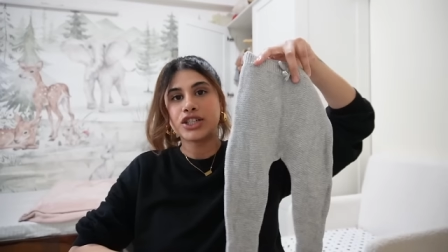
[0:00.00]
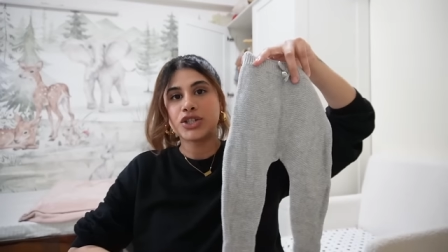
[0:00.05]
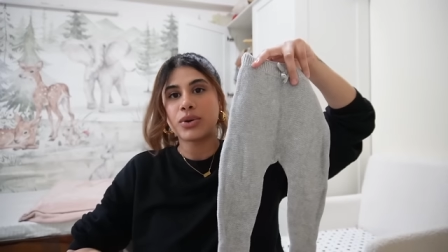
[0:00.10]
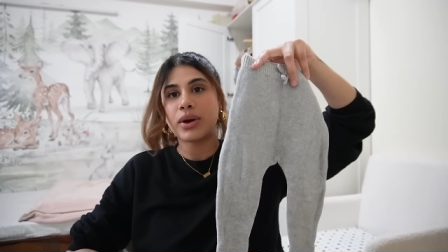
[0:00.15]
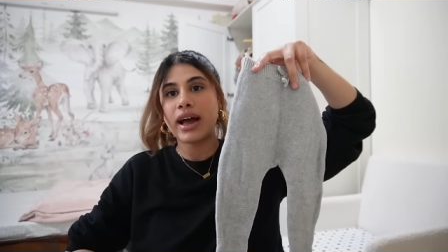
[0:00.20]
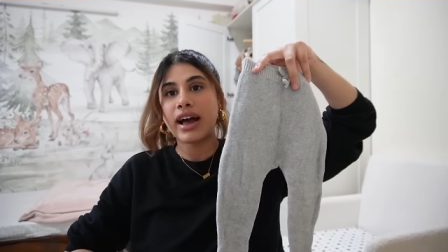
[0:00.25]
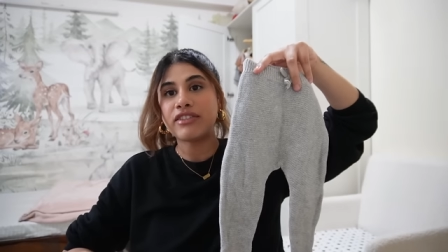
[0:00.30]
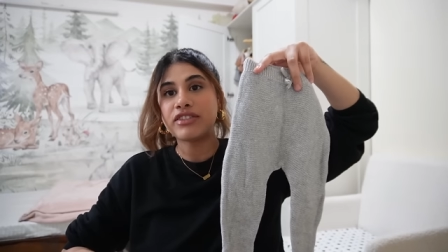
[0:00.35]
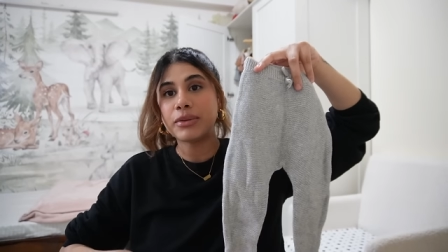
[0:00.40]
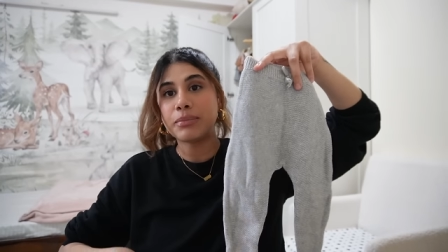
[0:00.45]
so i
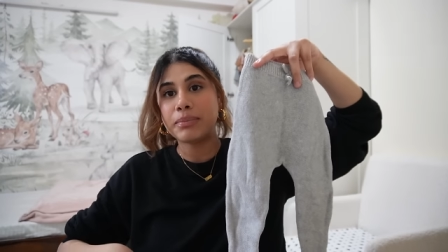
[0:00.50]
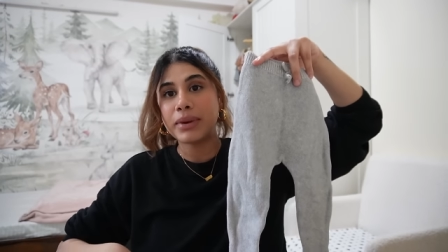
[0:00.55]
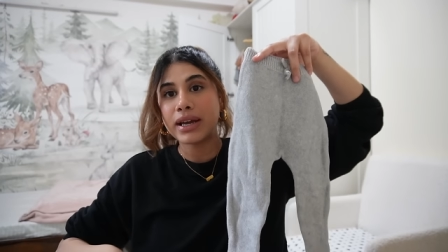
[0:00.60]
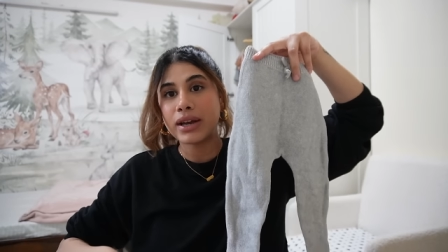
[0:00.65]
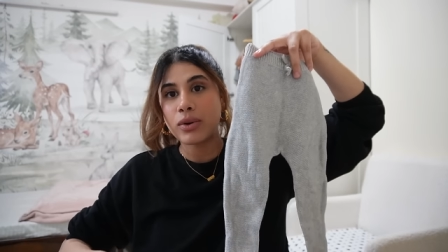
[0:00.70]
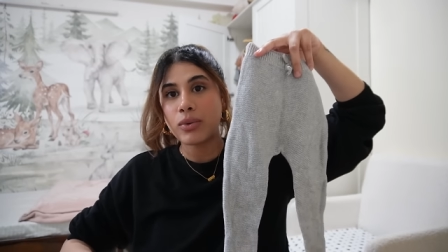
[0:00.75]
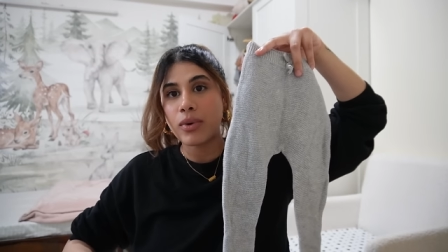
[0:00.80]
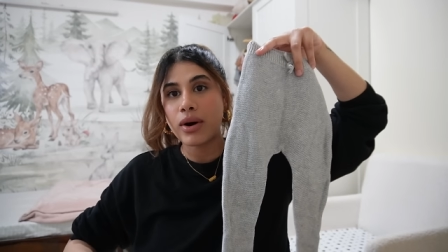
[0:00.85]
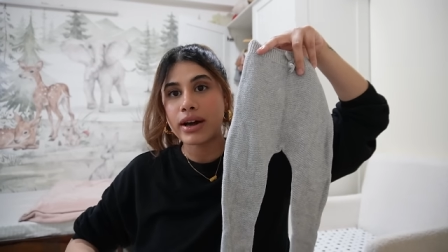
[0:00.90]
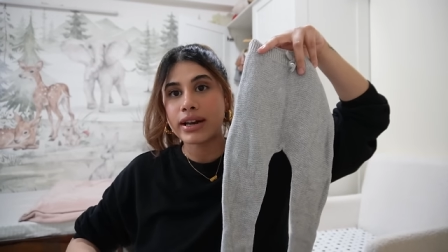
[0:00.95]
have the
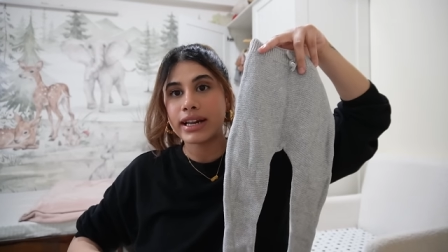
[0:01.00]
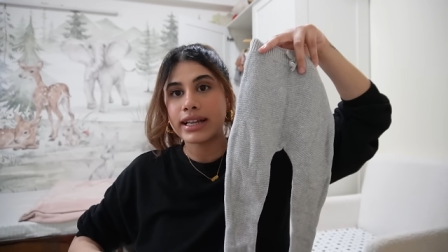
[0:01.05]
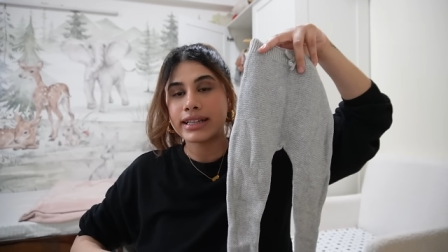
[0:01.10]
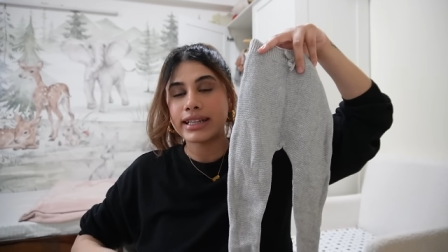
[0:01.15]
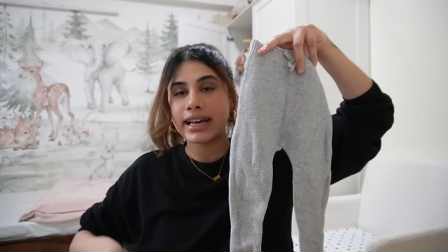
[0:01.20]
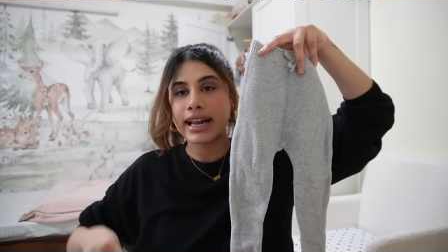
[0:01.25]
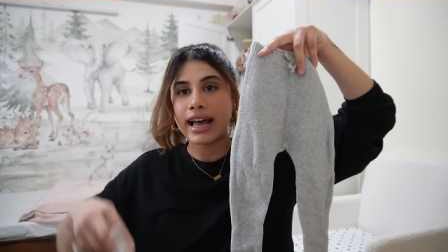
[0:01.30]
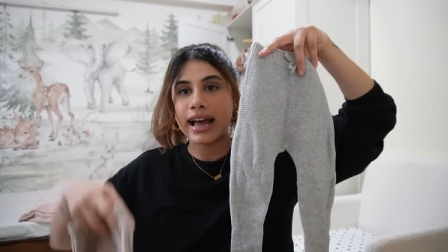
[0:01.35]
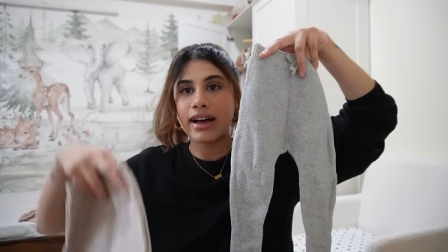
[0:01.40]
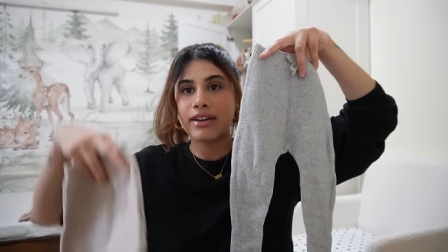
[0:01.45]
pink one and
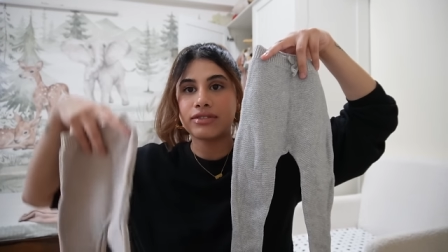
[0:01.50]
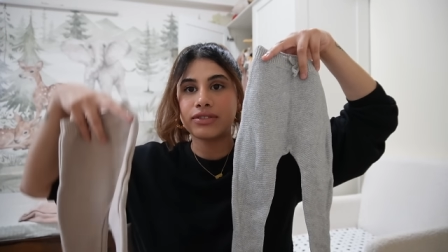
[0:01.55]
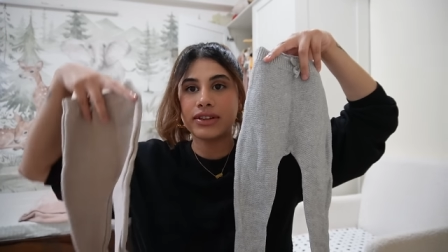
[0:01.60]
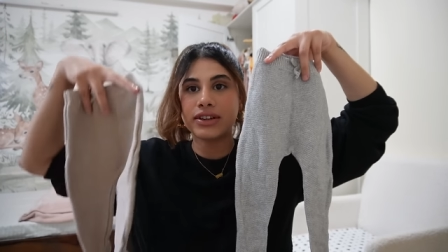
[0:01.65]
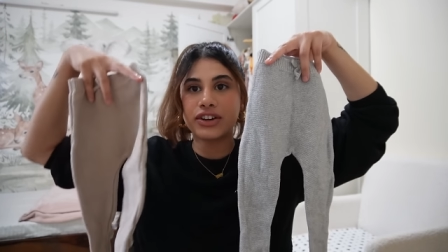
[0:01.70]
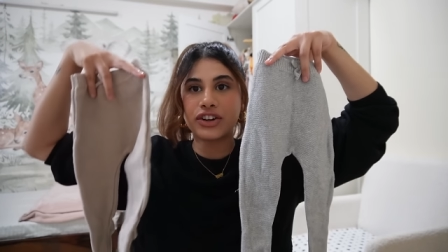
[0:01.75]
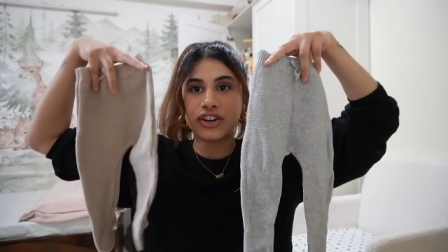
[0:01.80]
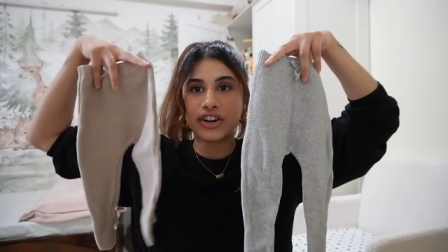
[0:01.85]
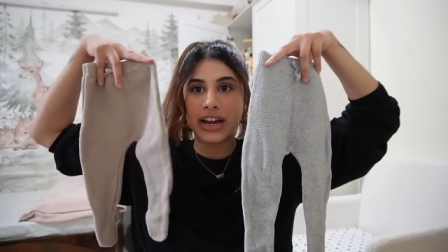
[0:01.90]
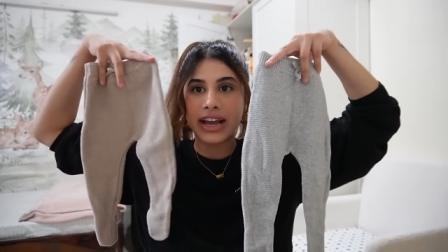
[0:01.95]
then i have the
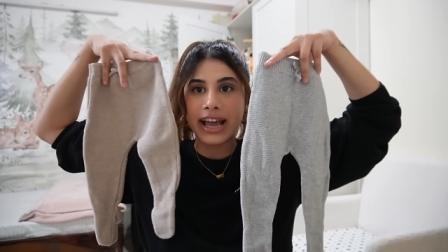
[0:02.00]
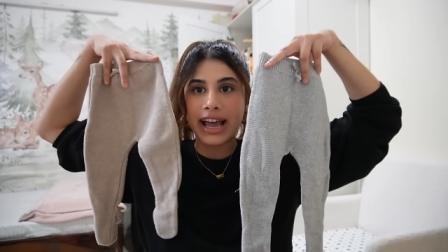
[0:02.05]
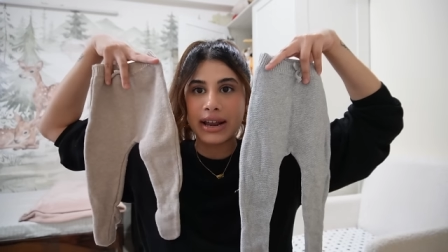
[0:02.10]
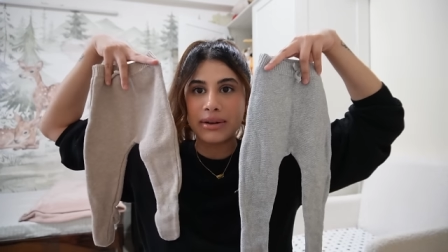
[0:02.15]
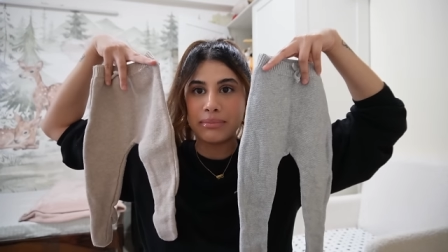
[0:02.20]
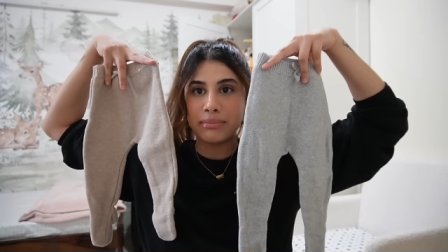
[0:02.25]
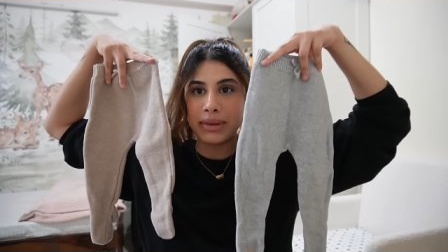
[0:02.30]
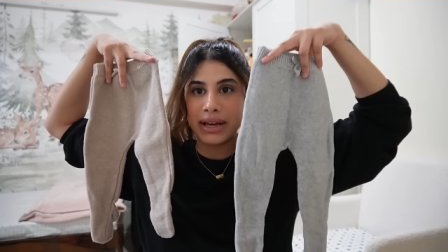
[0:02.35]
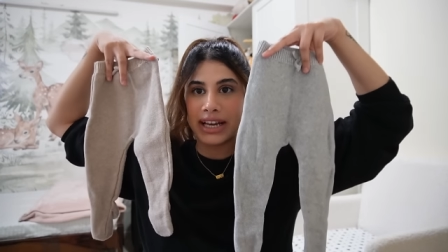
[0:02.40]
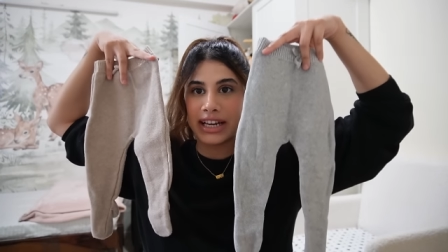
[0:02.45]
gray
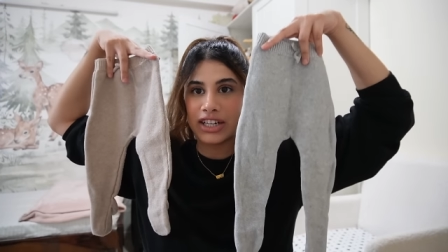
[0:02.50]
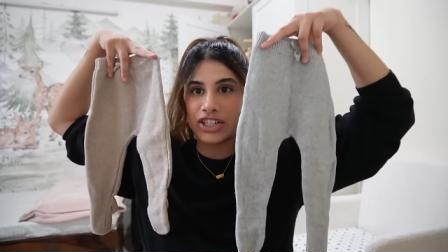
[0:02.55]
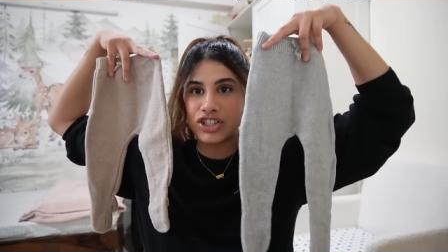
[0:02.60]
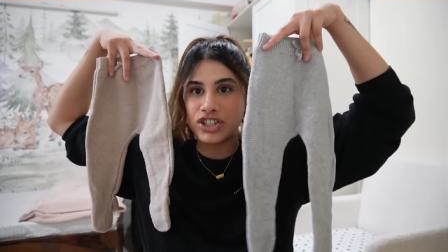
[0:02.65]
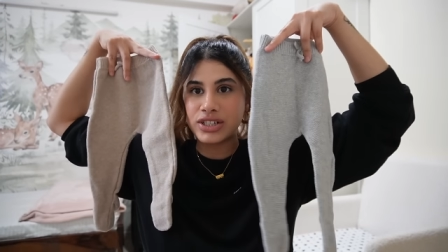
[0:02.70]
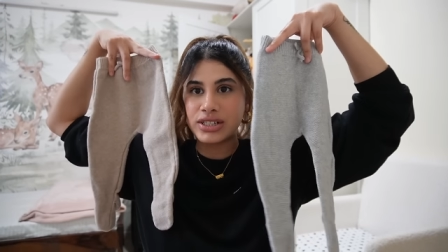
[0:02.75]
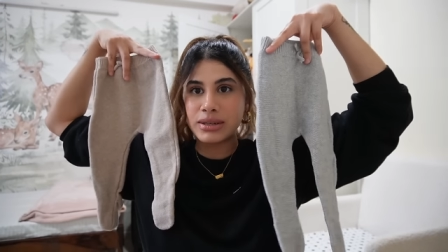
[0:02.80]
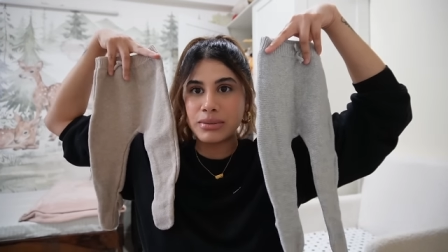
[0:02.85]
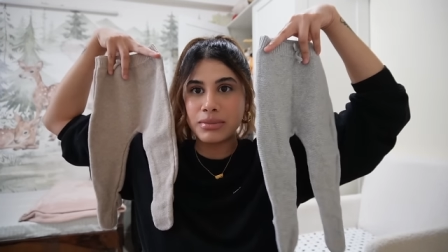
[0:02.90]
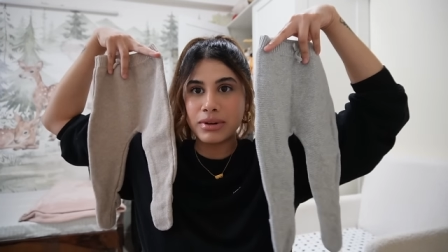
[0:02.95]
and beige
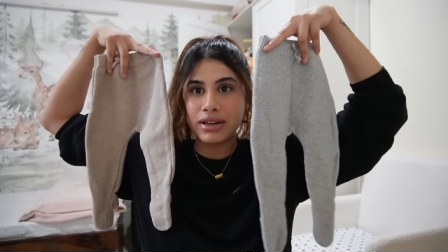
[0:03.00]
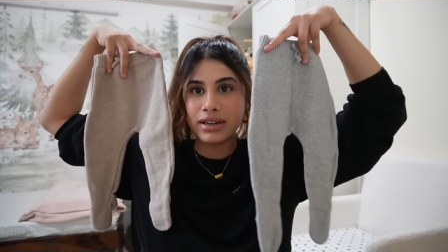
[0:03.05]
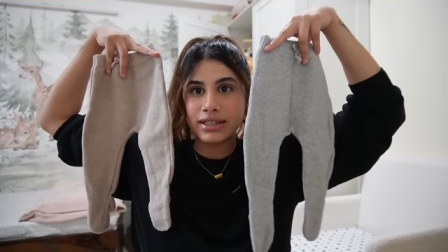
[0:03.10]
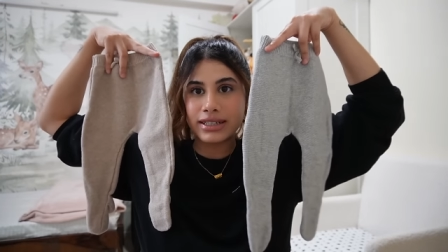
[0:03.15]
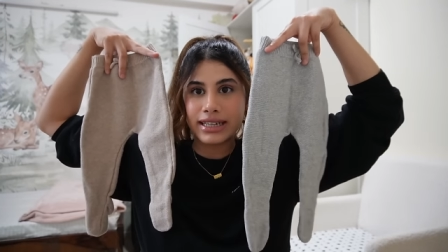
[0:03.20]
similar